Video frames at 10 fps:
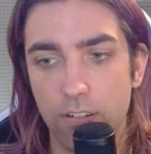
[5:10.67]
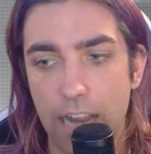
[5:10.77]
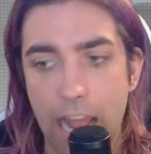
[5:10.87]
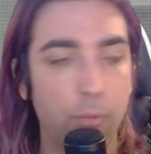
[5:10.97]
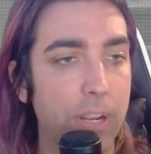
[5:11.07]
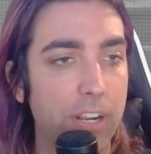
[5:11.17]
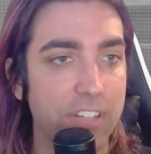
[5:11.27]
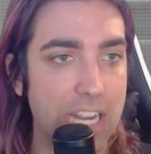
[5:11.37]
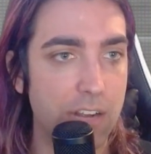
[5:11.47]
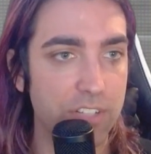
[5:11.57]
how big of a
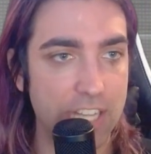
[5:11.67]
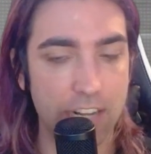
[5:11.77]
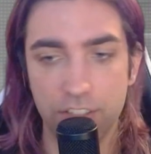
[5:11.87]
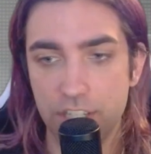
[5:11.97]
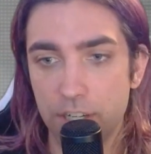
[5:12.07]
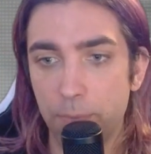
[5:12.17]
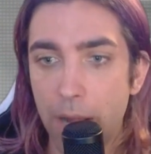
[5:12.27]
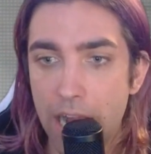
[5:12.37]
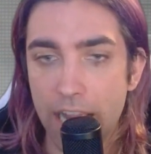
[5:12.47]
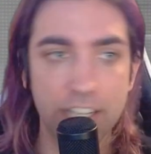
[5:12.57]
town Seattle is
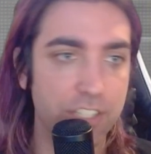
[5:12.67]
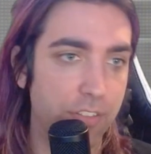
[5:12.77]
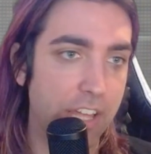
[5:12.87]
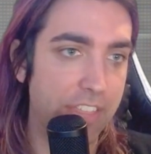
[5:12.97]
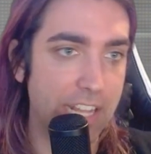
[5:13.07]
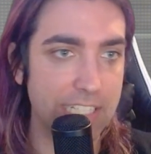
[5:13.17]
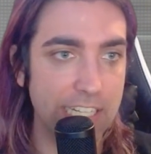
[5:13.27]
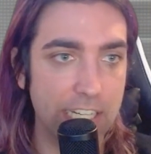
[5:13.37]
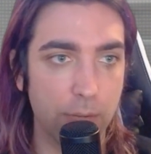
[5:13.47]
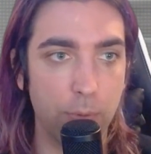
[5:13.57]
nearby, so that's
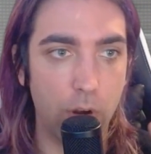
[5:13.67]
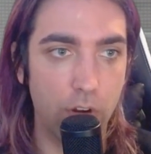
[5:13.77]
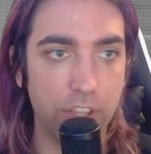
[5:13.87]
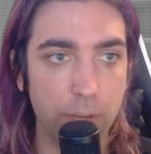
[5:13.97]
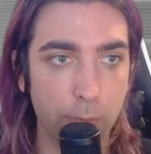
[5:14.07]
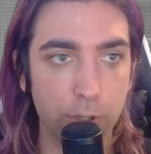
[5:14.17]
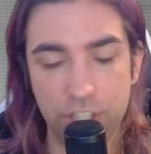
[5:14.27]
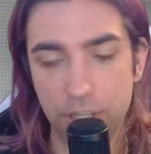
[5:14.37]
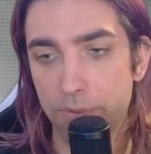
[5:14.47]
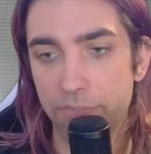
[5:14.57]
eating up all the
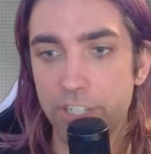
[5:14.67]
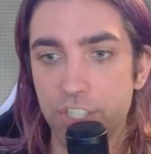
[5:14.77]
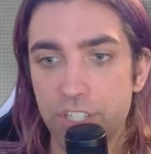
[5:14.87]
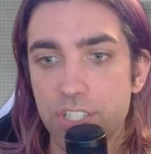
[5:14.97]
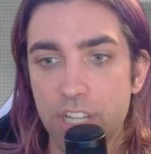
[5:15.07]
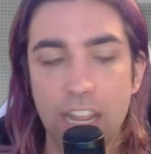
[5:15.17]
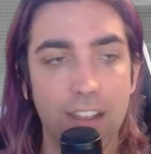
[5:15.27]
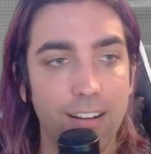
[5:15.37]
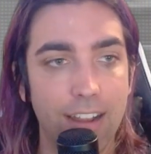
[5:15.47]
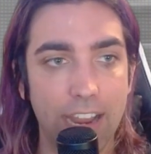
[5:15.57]
emergency provisions,
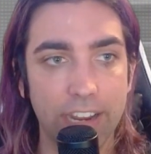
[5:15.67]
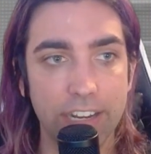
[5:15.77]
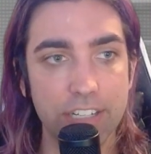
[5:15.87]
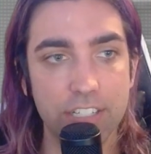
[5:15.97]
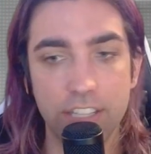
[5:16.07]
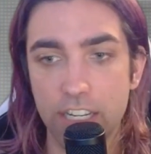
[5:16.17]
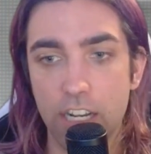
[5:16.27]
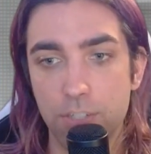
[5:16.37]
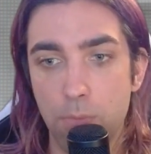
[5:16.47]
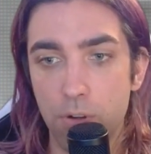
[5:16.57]
and the
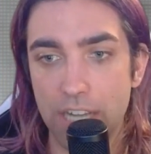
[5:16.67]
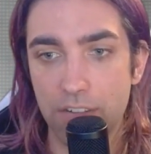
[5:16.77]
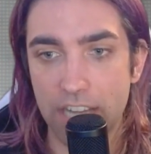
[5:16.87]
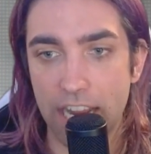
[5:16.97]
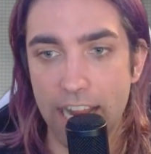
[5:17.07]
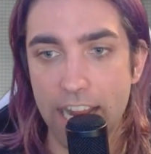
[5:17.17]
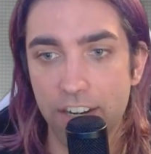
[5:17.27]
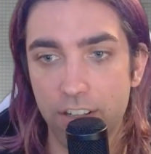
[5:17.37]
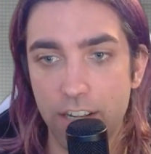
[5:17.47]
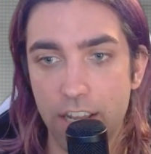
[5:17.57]
small towns can't
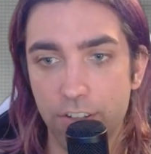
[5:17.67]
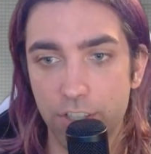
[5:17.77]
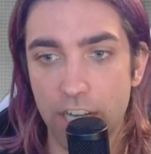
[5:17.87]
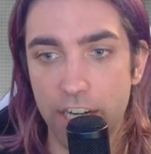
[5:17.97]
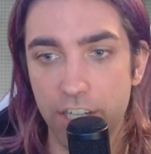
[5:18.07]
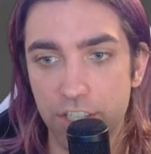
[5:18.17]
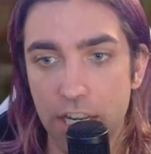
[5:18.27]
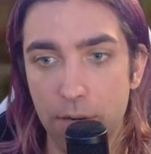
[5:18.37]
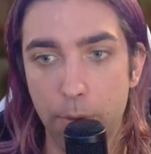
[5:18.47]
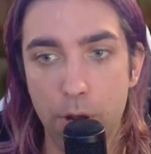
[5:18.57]
handle it, and they're kind of just
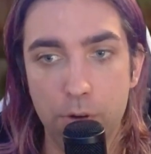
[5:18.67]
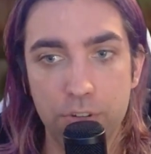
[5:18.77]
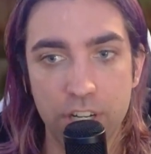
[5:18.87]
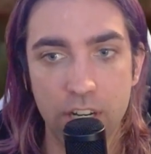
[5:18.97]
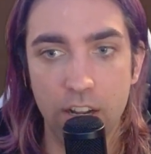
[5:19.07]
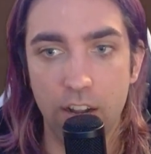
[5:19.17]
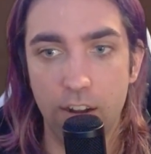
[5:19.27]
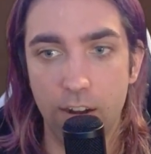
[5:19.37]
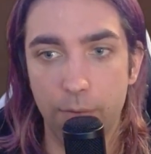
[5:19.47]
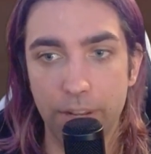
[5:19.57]
getting boned.
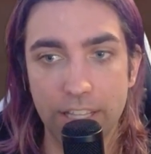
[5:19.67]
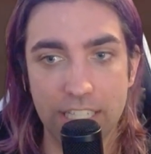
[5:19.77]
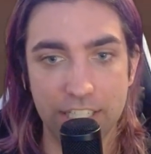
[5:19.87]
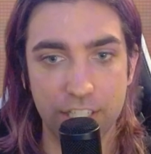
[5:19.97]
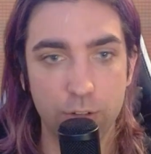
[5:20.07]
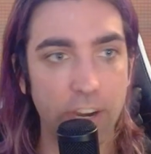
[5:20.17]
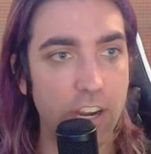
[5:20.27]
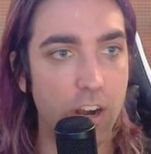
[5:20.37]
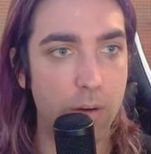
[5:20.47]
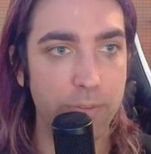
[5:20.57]
This has a great
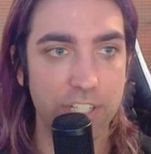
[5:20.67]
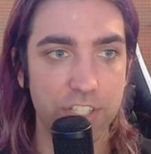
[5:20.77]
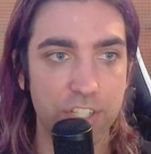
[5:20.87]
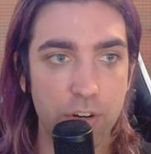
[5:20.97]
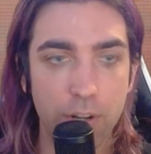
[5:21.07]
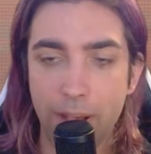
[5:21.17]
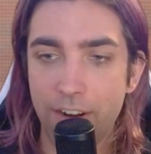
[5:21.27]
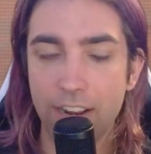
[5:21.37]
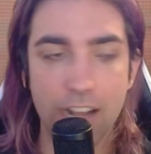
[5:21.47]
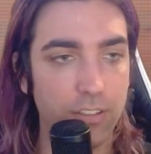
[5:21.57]
ominous tone
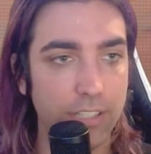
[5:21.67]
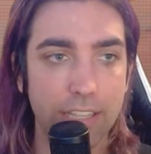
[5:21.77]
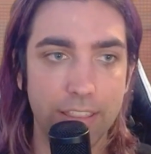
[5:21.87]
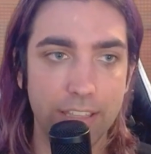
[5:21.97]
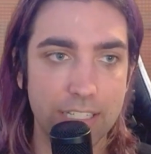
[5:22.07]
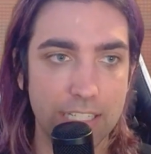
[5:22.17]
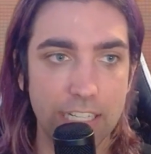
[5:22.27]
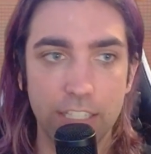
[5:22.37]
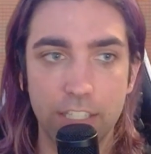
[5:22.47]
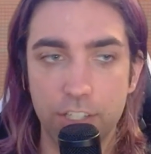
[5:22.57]
about it. I'll link this
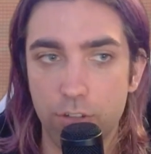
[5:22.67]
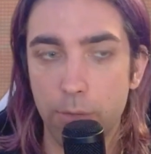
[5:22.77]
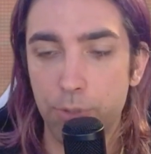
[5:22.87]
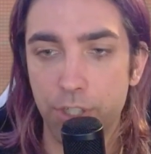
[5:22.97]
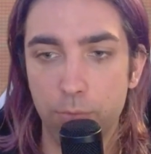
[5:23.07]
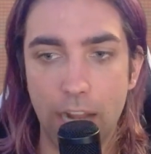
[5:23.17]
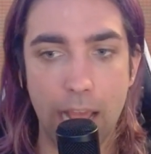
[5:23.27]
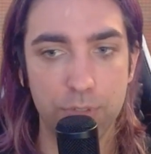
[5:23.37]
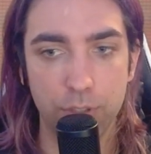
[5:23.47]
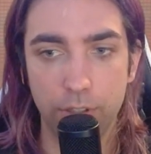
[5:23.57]
in the description. Would
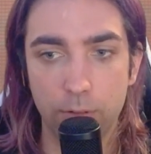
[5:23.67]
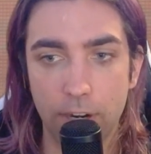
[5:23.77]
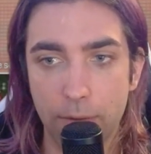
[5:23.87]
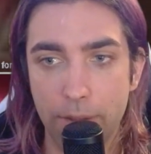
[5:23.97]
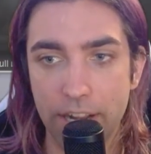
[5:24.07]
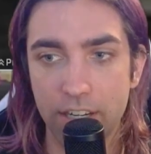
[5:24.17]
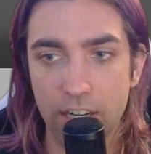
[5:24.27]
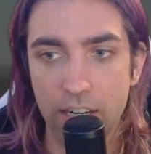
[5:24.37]
absolutely recommend